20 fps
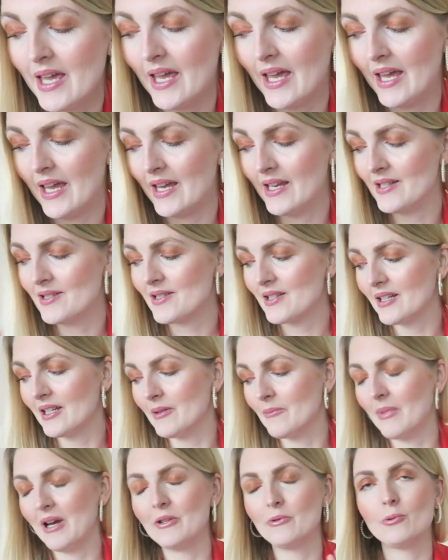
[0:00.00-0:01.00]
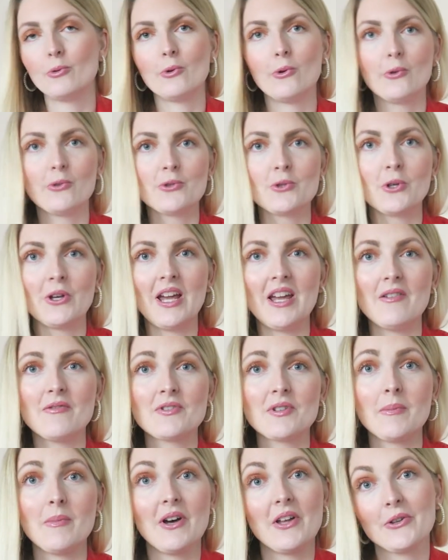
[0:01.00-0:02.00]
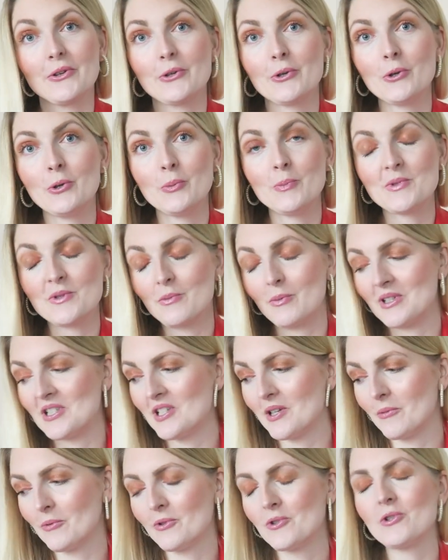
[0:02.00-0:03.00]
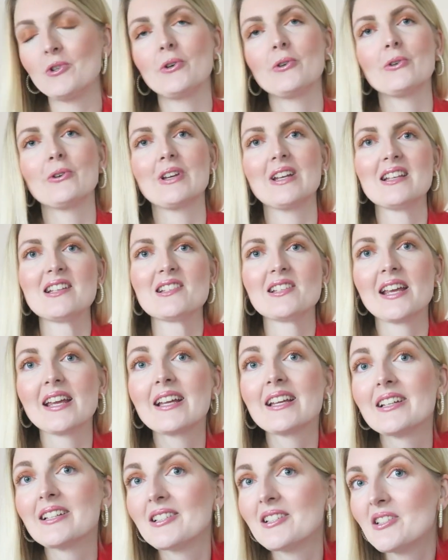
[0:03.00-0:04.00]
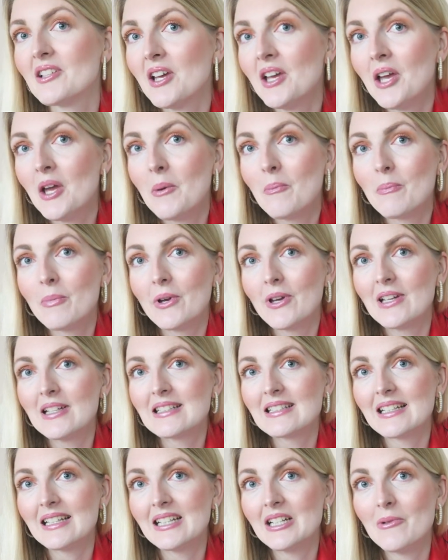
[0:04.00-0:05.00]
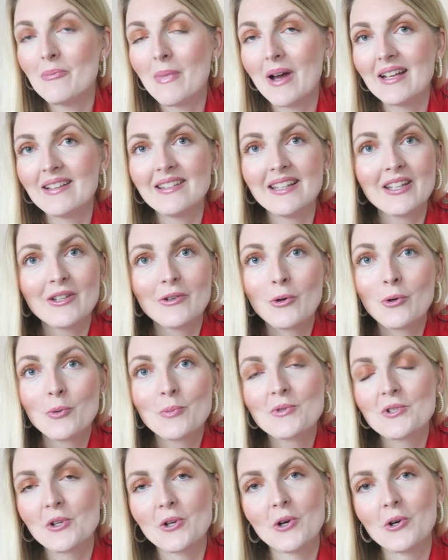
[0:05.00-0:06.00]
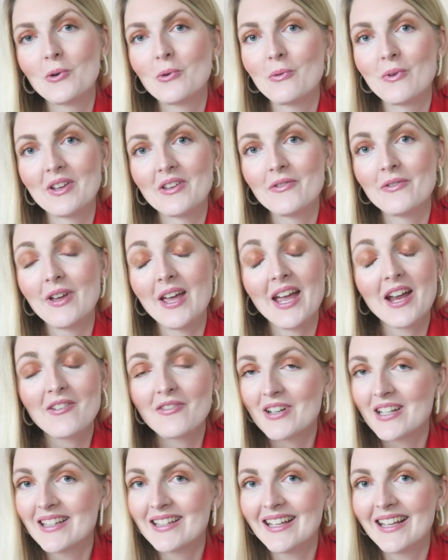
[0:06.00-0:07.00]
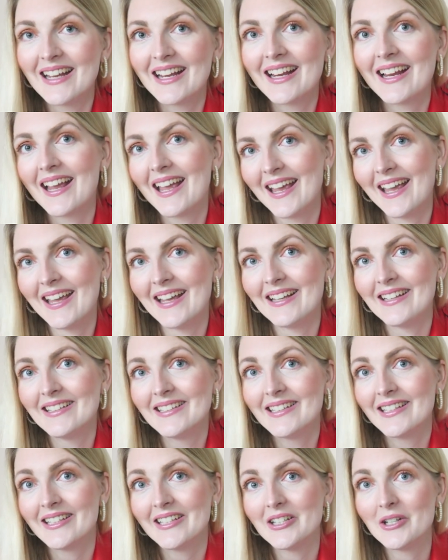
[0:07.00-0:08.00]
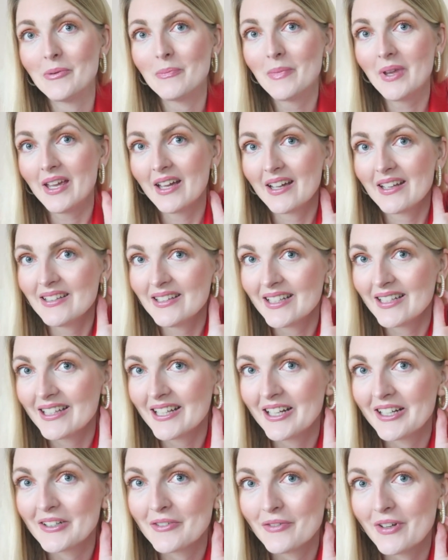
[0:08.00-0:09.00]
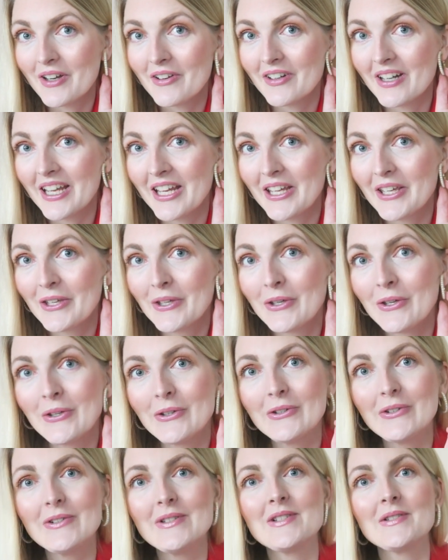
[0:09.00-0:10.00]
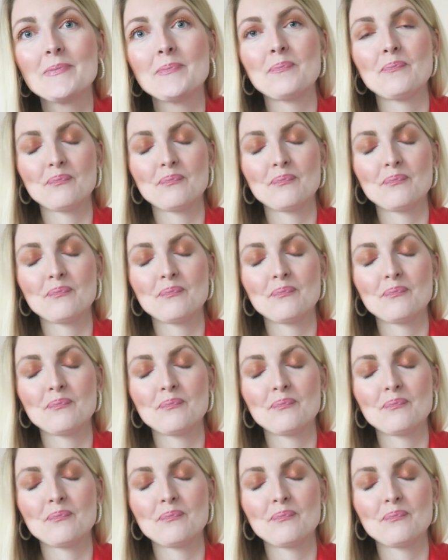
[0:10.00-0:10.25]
and um, I do also have some other hoops which I will show you in a second. But um, I think hoops go with everything and um, yeah, I think they're very cute.